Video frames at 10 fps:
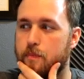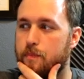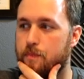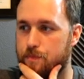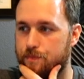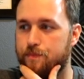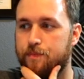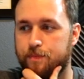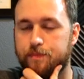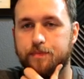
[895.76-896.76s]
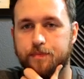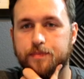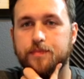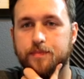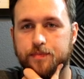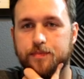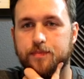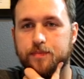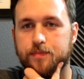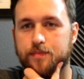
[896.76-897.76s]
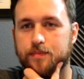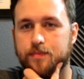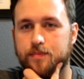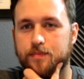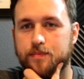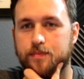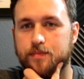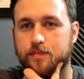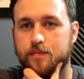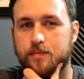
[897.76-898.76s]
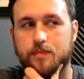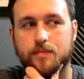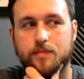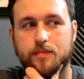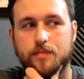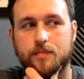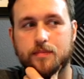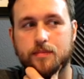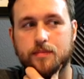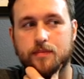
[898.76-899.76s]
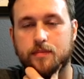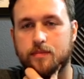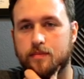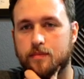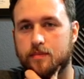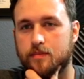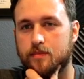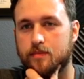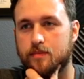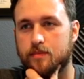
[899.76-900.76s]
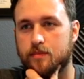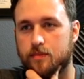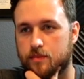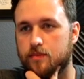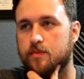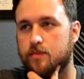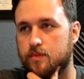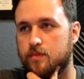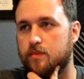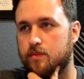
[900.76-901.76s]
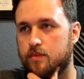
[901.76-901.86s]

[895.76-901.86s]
[no speech]